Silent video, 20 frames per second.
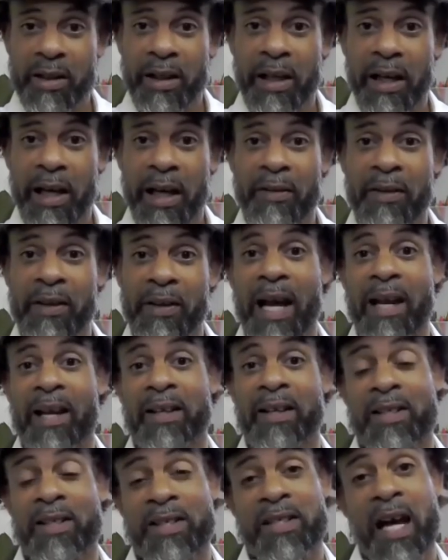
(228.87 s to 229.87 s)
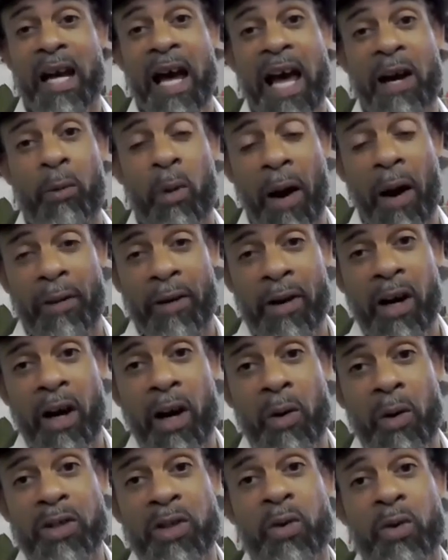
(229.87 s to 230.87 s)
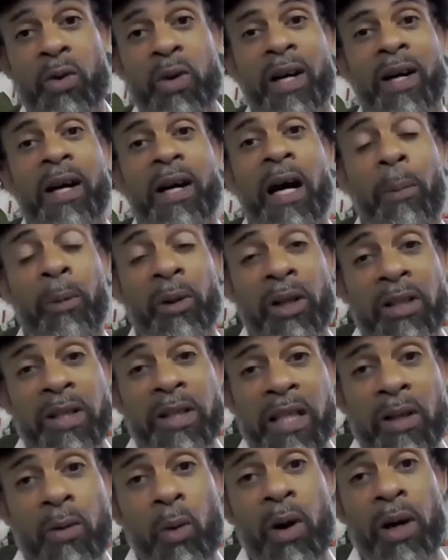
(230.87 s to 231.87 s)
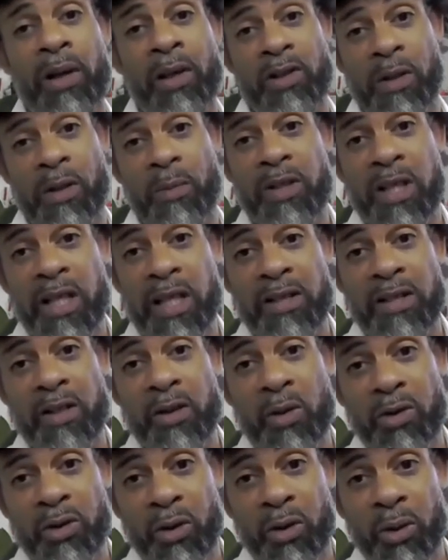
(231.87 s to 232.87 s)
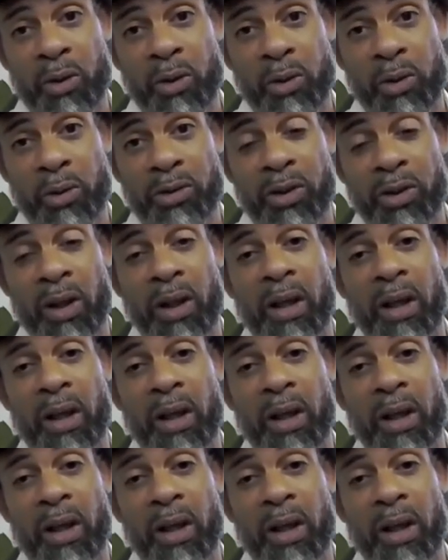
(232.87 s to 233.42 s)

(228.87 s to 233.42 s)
And then I could decide where I could go to a couple of D1 or some D2 schools.